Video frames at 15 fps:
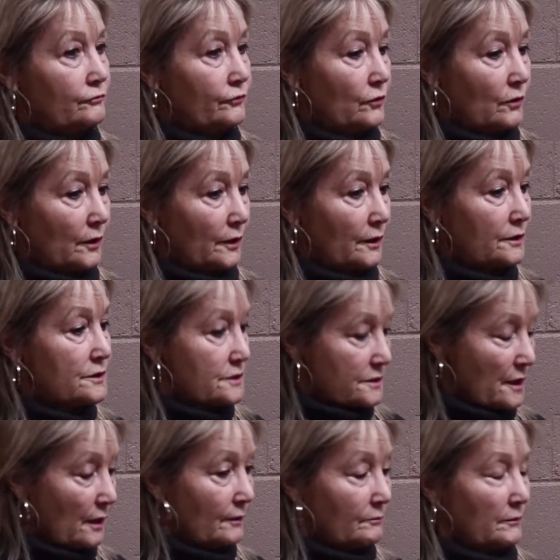for
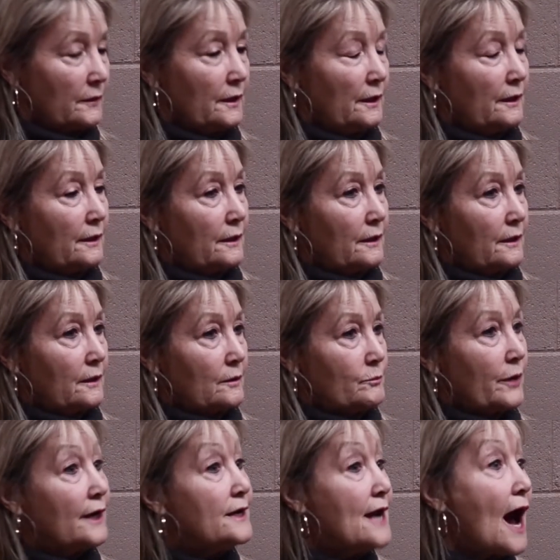some.
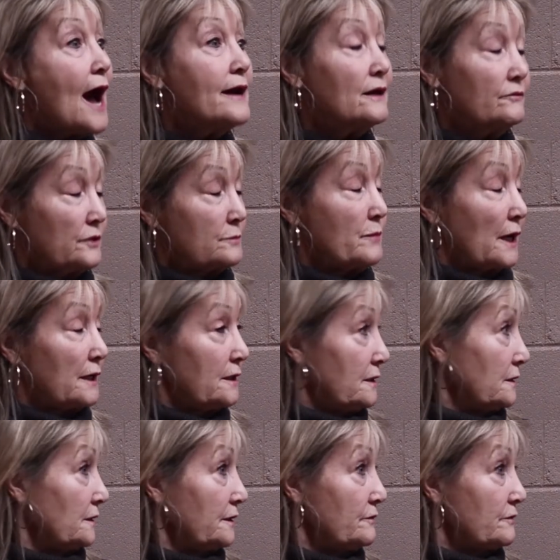But not everybody
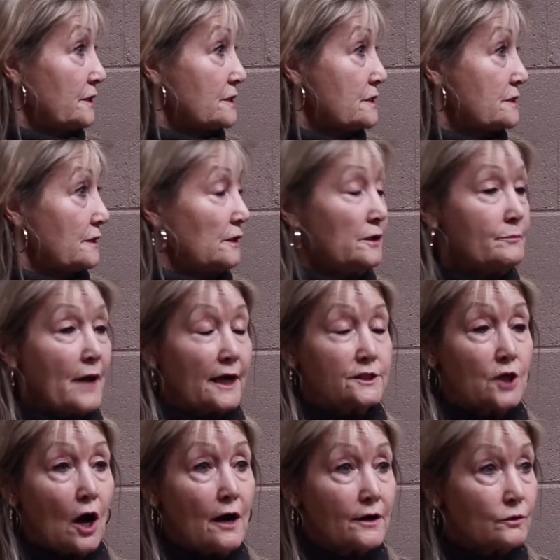can live in a silo. My
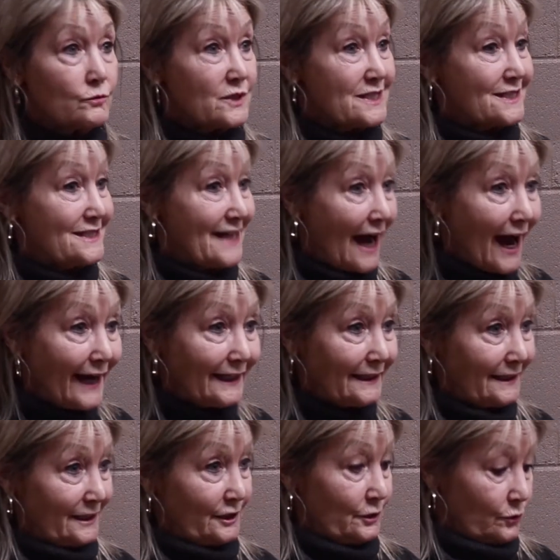daughter was
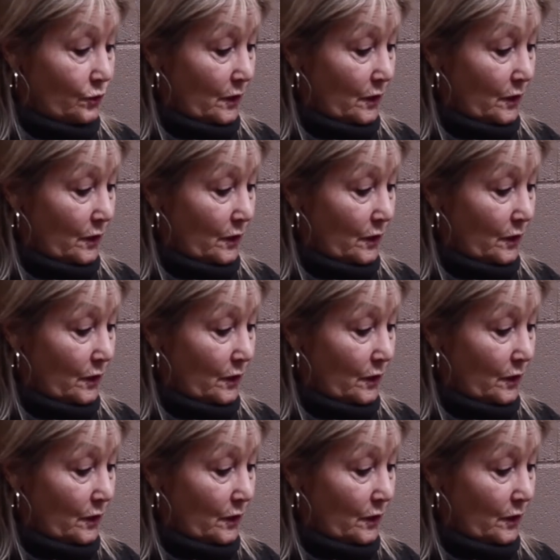dying in